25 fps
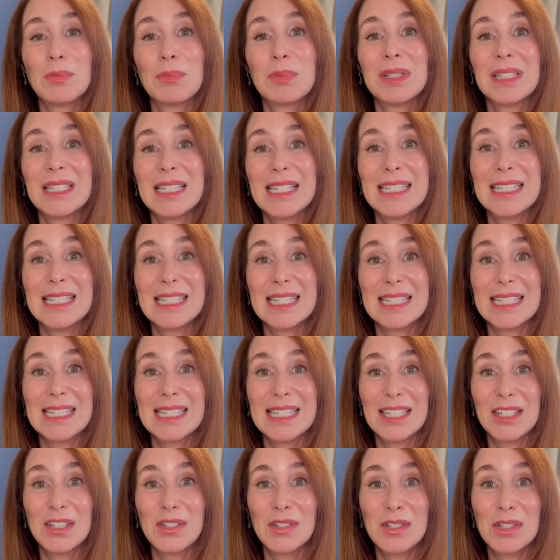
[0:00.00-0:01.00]
please
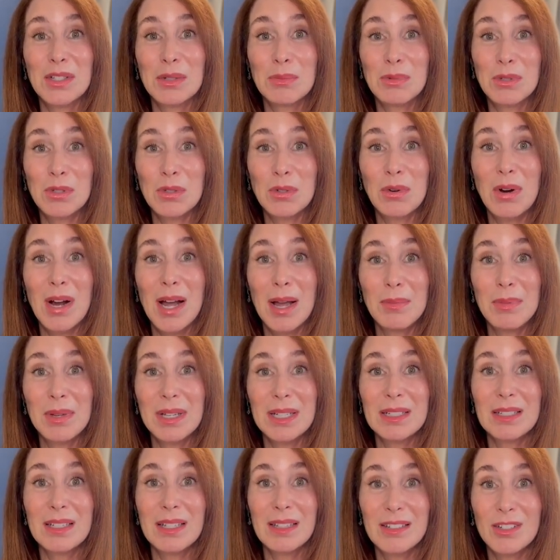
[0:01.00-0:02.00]
consider
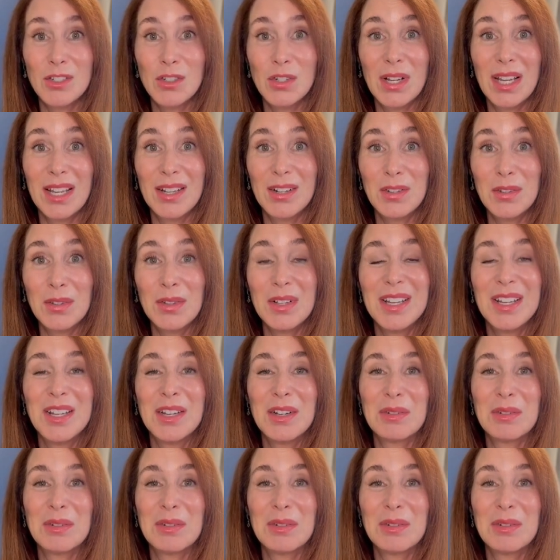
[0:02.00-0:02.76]
subscribing to the channel.